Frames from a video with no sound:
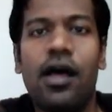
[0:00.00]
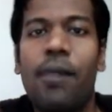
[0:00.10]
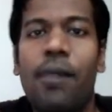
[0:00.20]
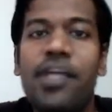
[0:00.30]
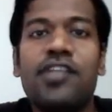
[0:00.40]

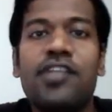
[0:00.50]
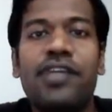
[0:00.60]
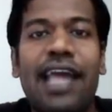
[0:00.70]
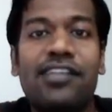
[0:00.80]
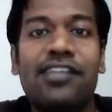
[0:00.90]
And then you can
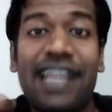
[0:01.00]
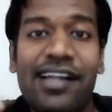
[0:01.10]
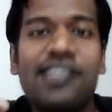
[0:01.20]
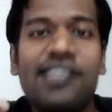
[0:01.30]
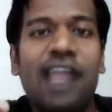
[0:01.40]
actually
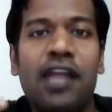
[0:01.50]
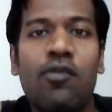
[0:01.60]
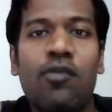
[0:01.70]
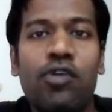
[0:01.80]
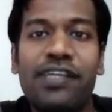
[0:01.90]

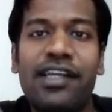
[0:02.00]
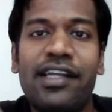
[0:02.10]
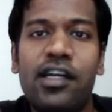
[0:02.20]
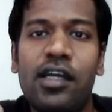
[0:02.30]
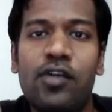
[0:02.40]
understand what we did